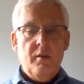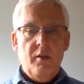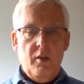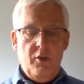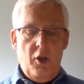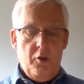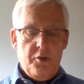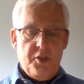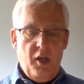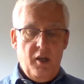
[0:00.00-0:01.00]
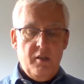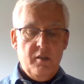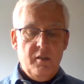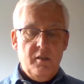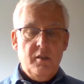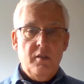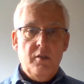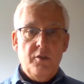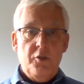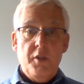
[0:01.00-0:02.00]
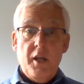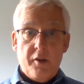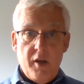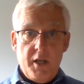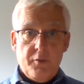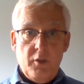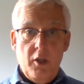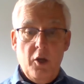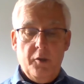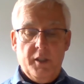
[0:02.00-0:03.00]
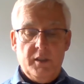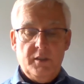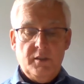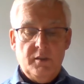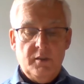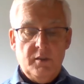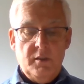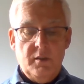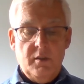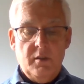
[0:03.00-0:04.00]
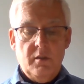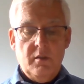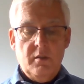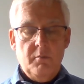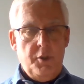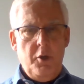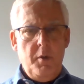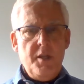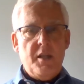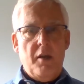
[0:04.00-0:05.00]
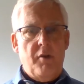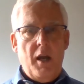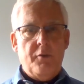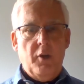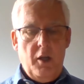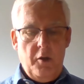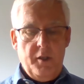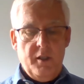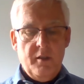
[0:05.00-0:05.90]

No, sir. To their rightful owner. But who is their rightful owner?